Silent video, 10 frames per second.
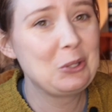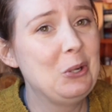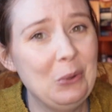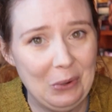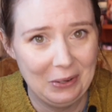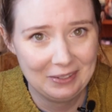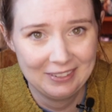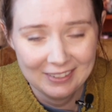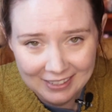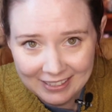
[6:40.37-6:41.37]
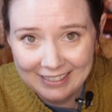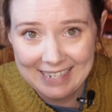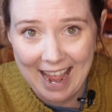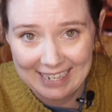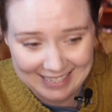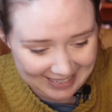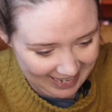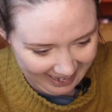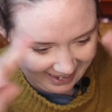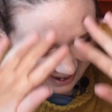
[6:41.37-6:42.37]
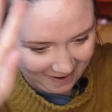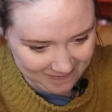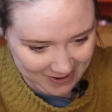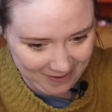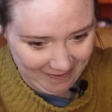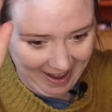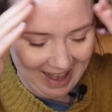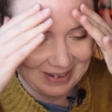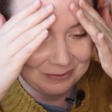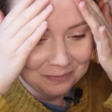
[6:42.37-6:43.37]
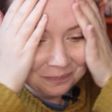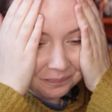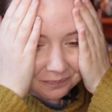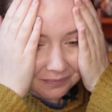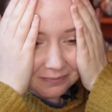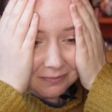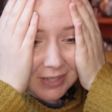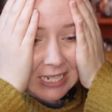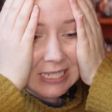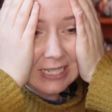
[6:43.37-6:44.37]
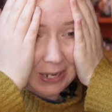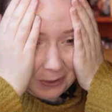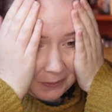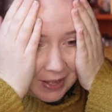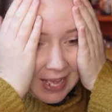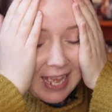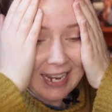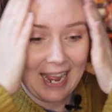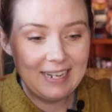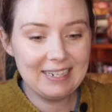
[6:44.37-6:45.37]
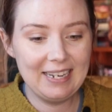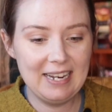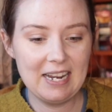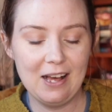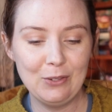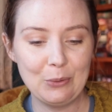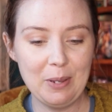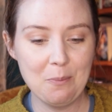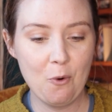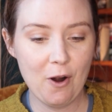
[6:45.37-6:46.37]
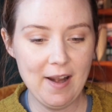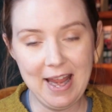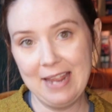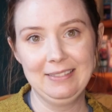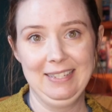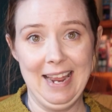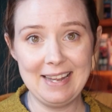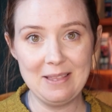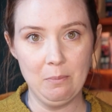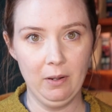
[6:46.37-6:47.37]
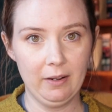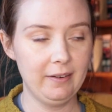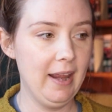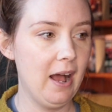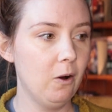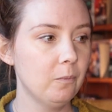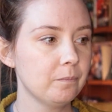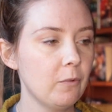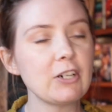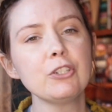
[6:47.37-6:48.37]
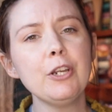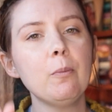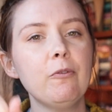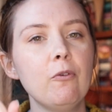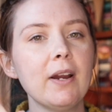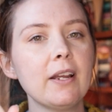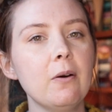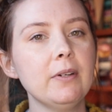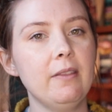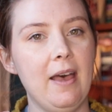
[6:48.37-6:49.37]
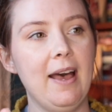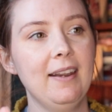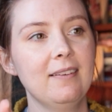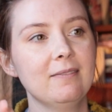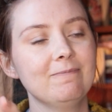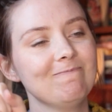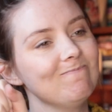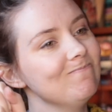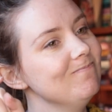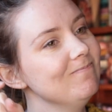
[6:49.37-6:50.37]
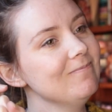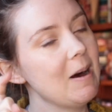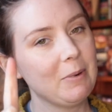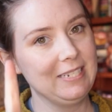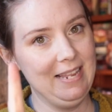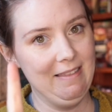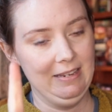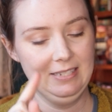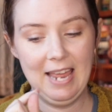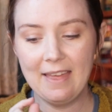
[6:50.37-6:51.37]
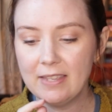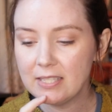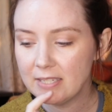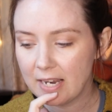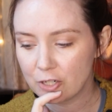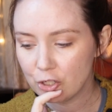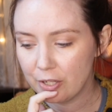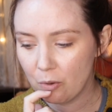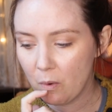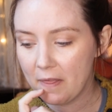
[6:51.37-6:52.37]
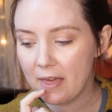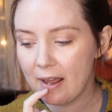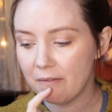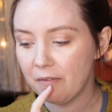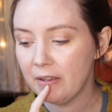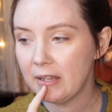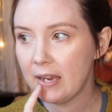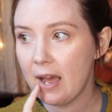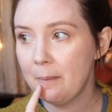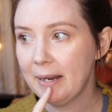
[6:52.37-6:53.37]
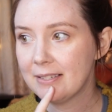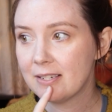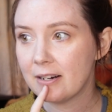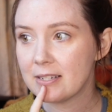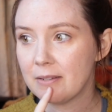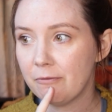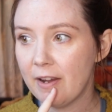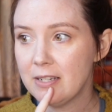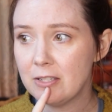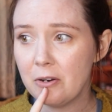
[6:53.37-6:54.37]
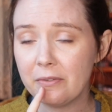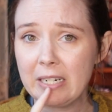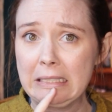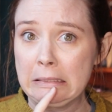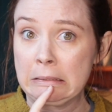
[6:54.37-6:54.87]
Cool. Next thing, I'll move on. So, kind of getting a little bit more inside the book now. Actually, no, before I go into that, I'm going to say this. And this is actually the one that I have a feeling I might start some fights over.